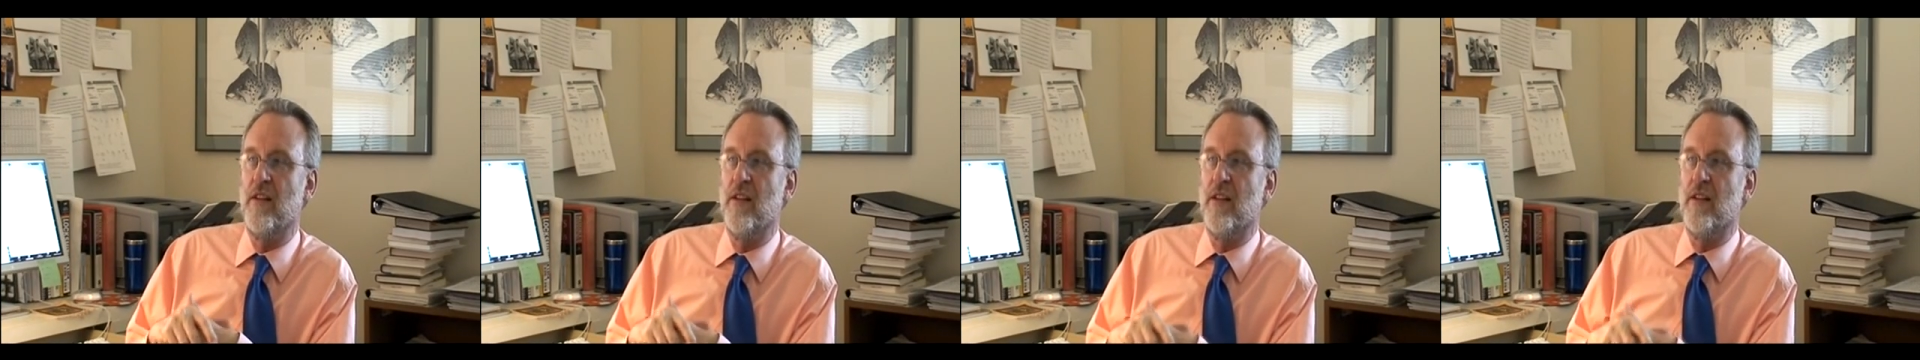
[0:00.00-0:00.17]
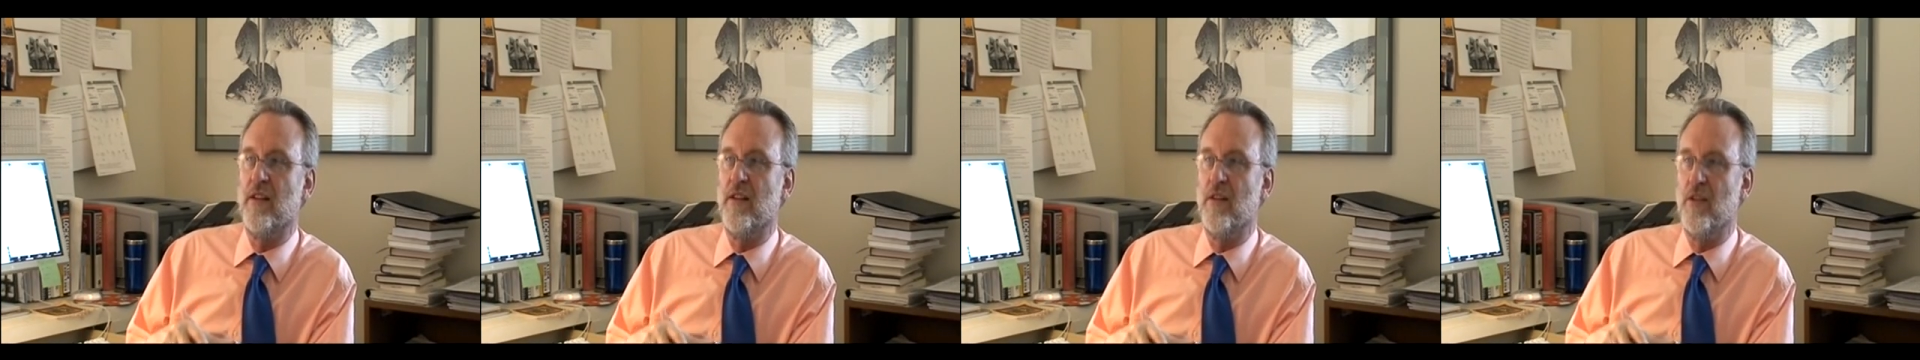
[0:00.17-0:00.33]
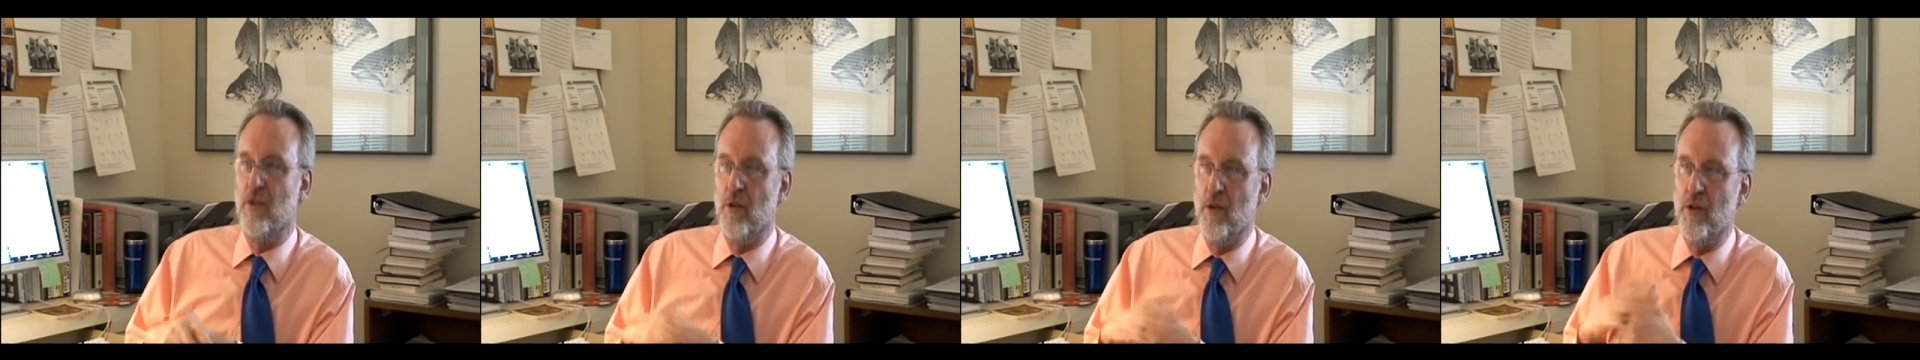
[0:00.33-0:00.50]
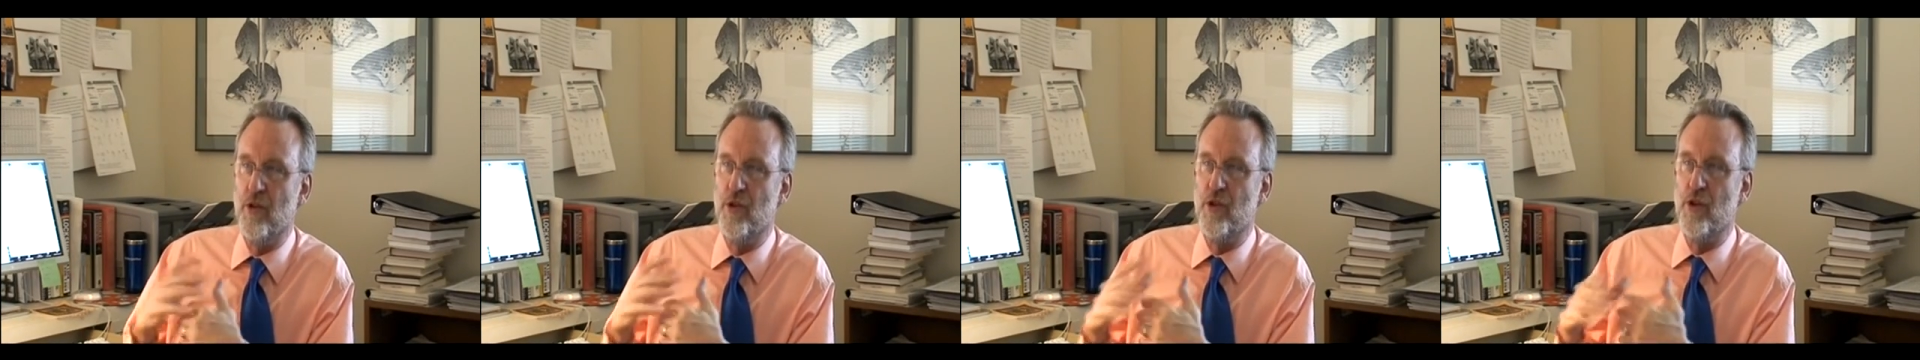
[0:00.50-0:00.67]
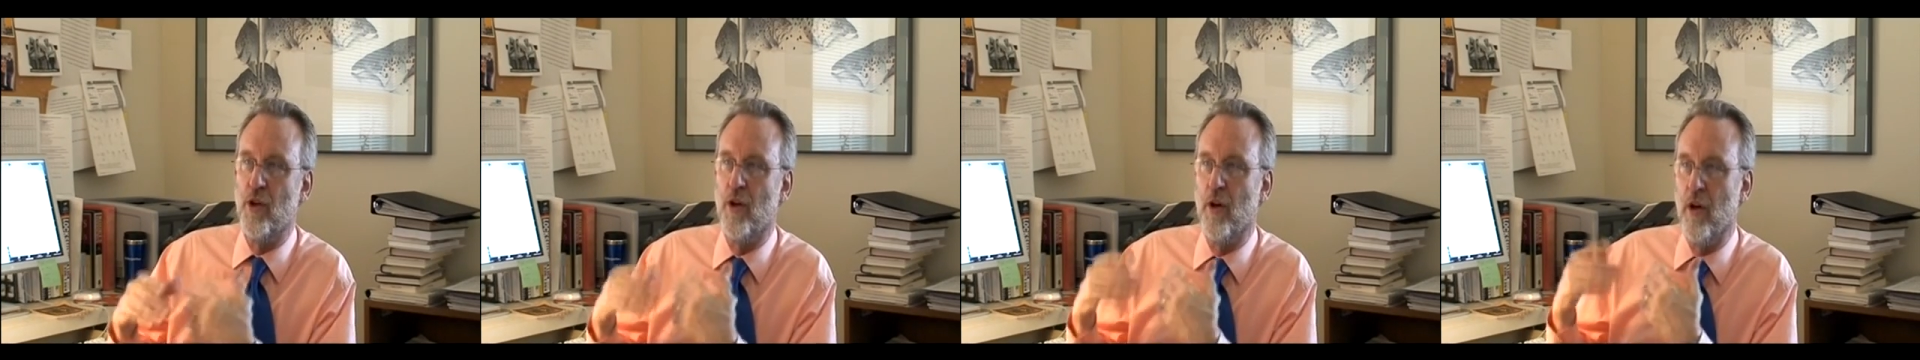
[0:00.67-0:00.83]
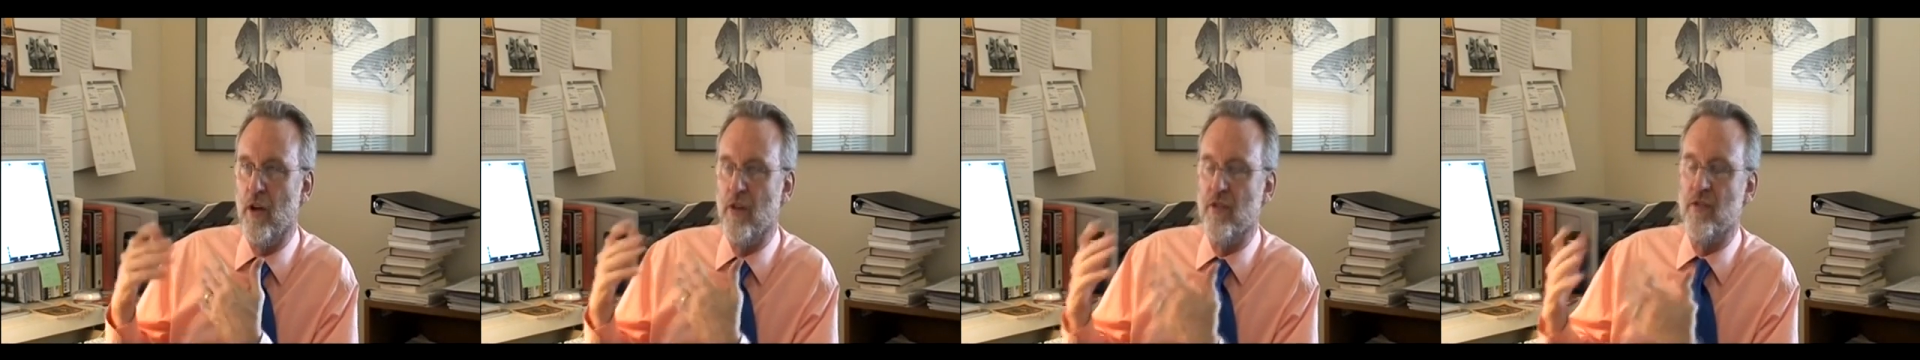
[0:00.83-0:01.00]
that good
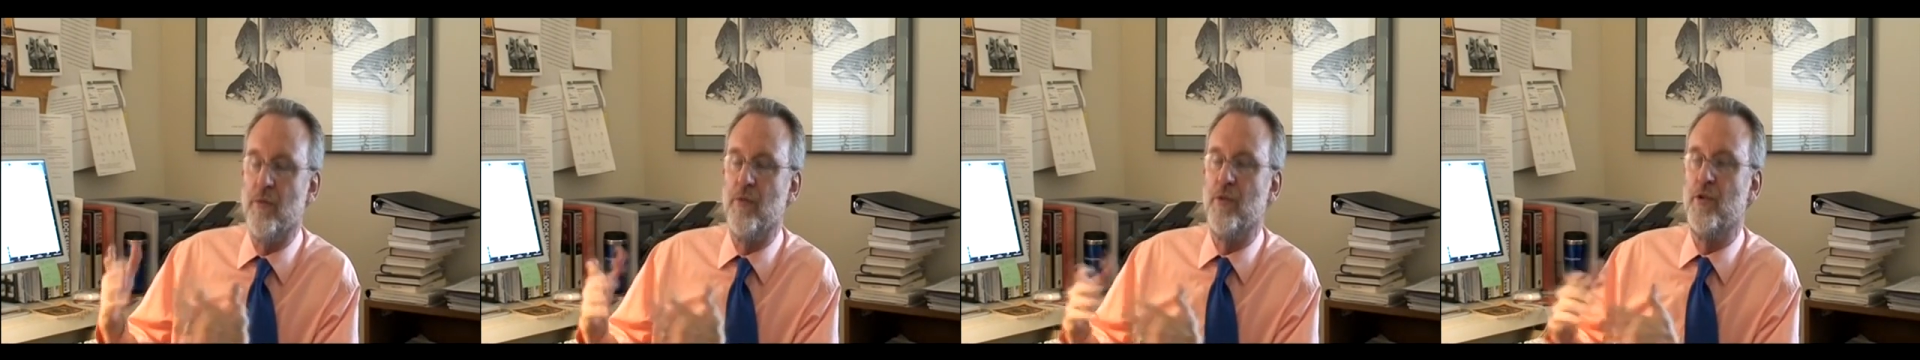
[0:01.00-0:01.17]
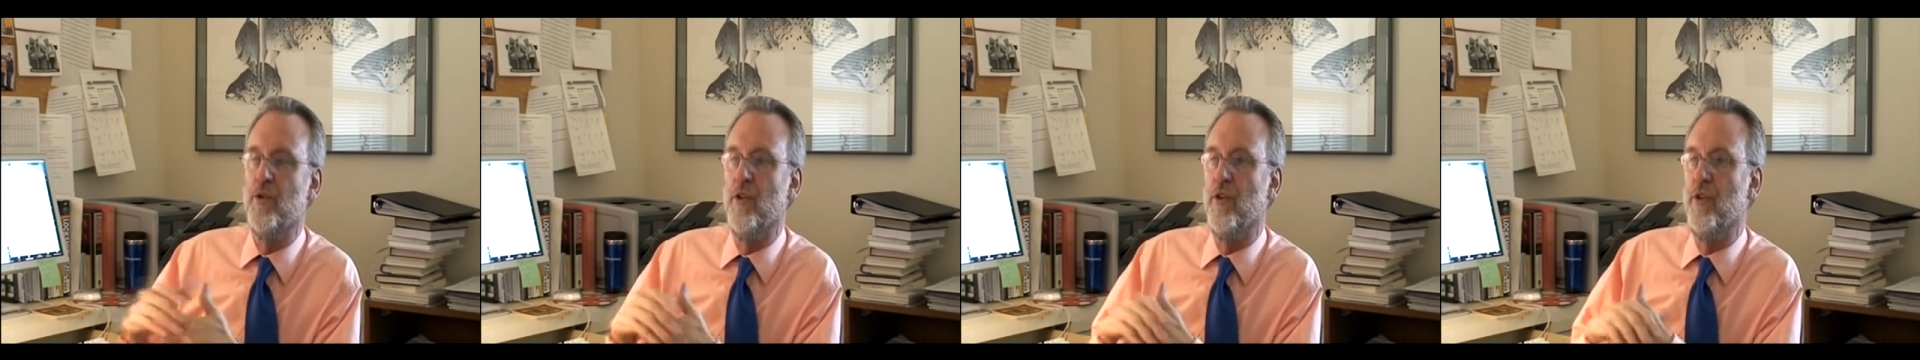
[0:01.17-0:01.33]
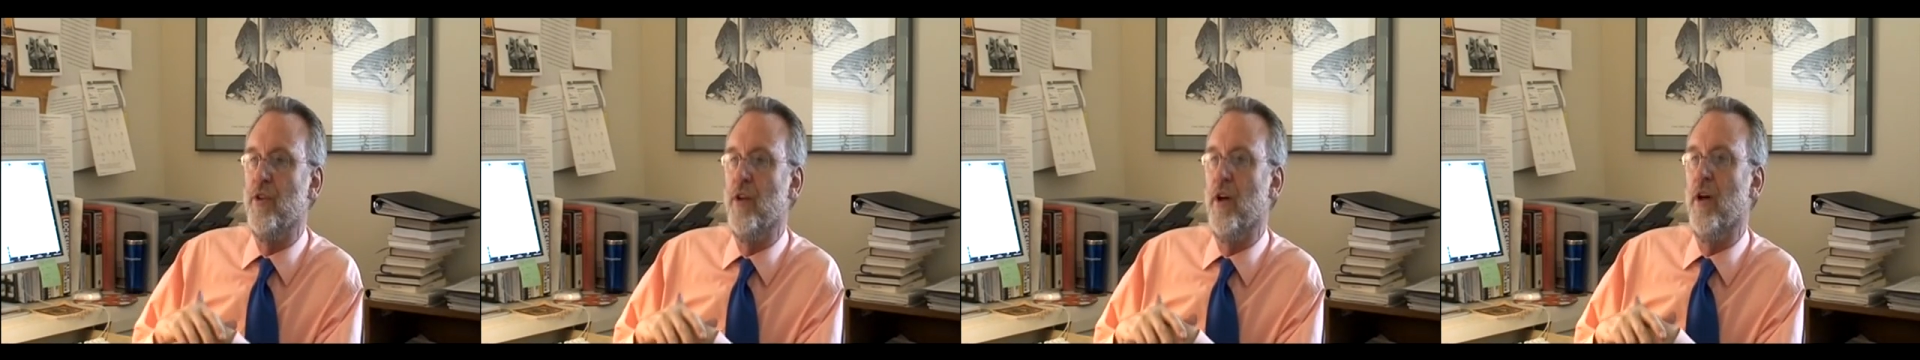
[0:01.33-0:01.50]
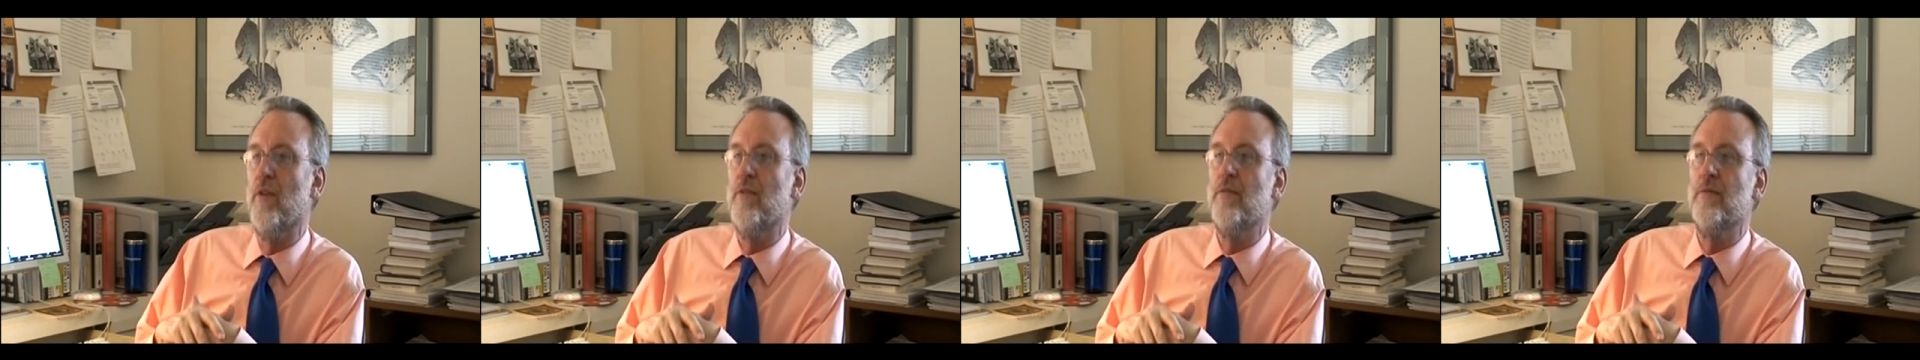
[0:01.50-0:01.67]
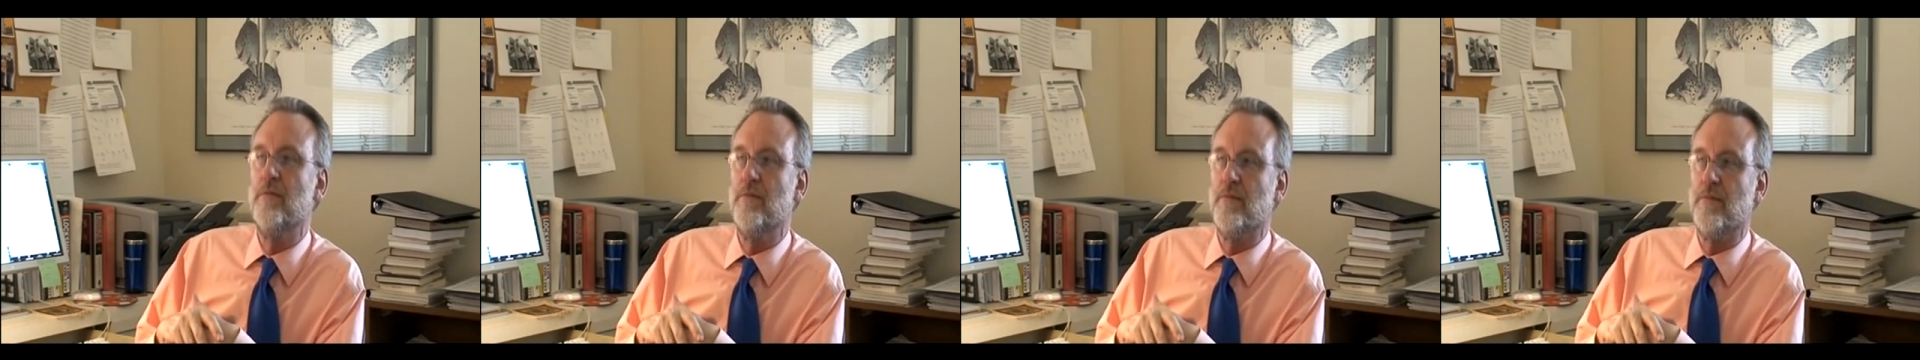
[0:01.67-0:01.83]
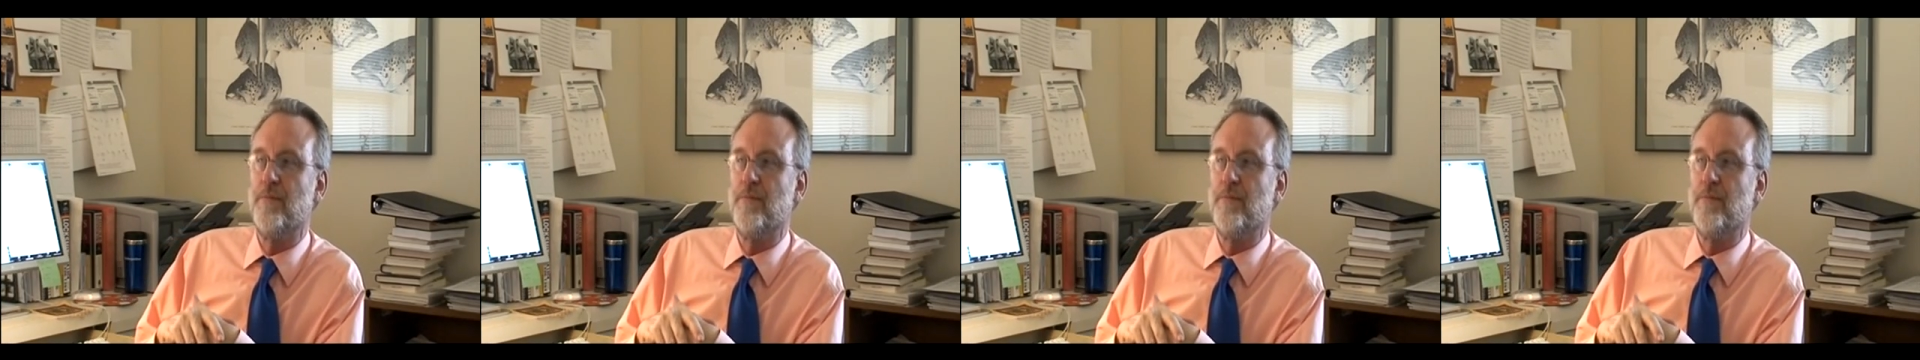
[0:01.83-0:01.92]
journalism should go.